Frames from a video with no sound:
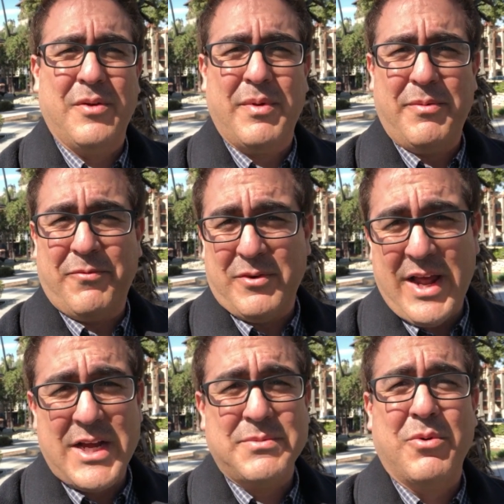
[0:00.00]
Maybe for
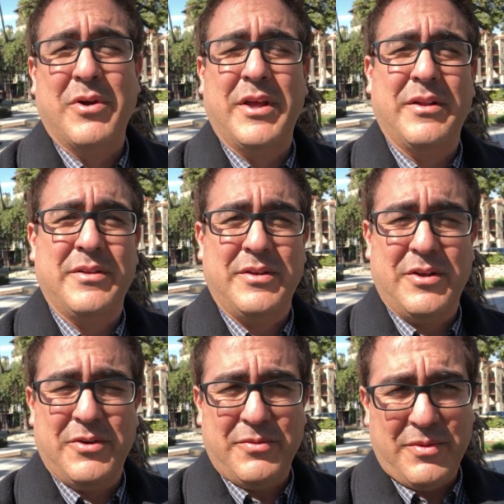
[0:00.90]
dashboarding,
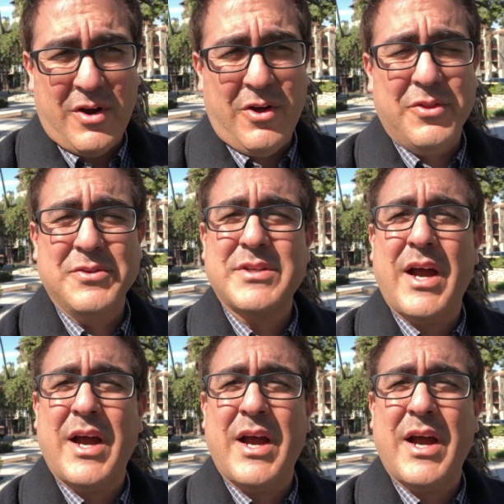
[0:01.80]
all those